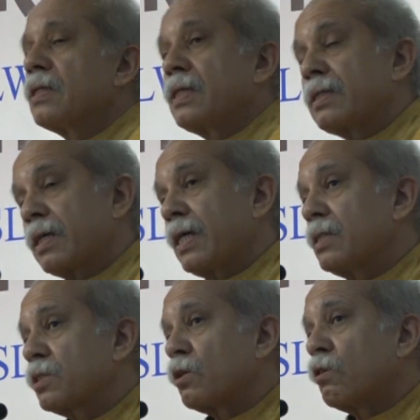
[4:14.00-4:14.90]
Take the
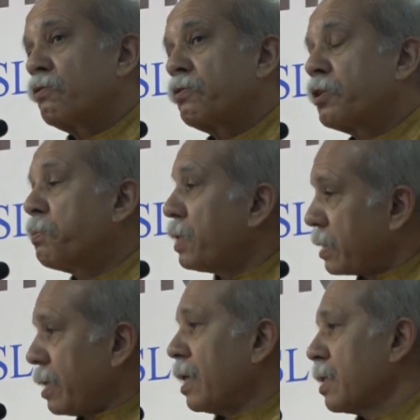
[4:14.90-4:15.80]
case of triple
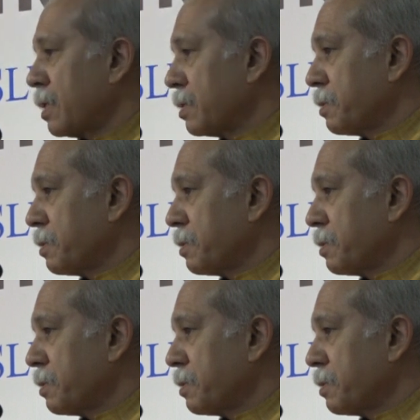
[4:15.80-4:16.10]
talaq,